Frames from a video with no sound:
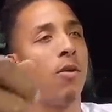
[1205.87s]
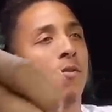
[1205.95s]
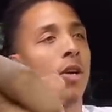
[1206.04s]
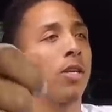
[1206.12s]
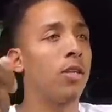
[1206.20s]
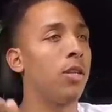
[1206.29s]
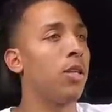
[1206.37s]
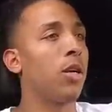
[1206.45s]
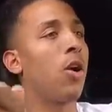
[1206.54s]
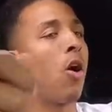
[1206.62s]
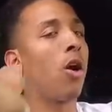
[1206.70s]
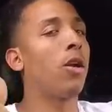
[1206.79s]
motherfucker
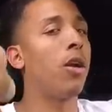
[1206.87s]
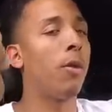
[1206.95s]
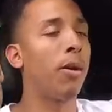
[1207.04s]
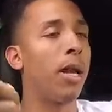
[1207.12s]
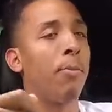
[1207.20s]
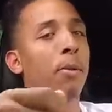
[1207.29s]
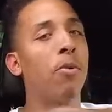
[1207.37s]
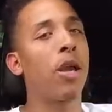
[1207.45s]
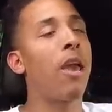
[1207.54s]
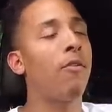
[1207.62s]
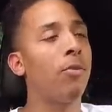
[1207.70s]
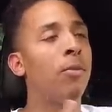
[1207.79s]
the, card number that people
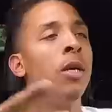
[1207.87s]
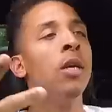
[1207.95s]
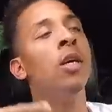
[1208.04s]
gave them.